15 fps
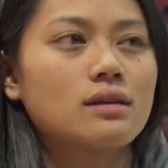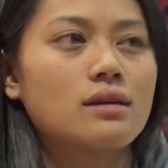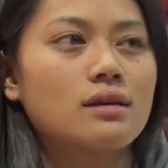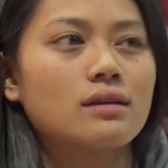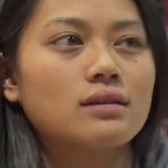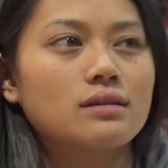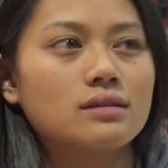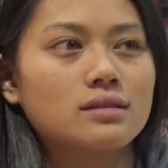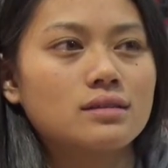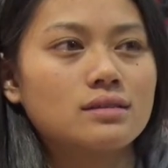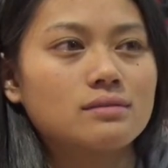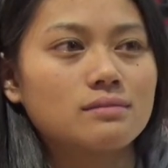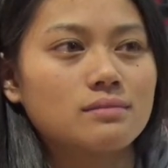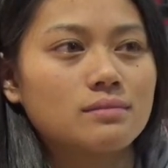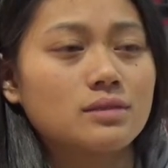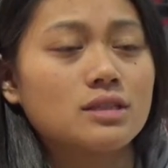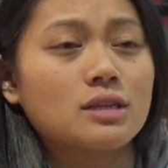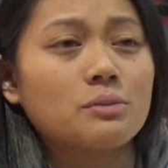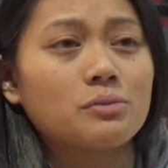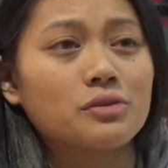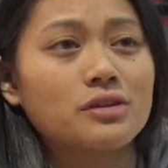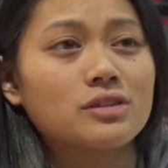is
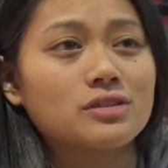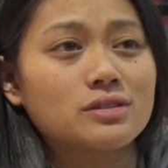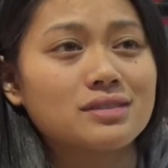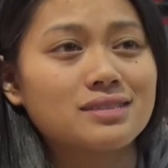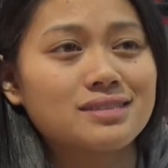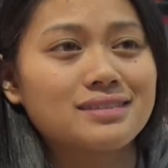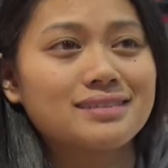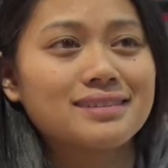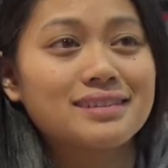simply just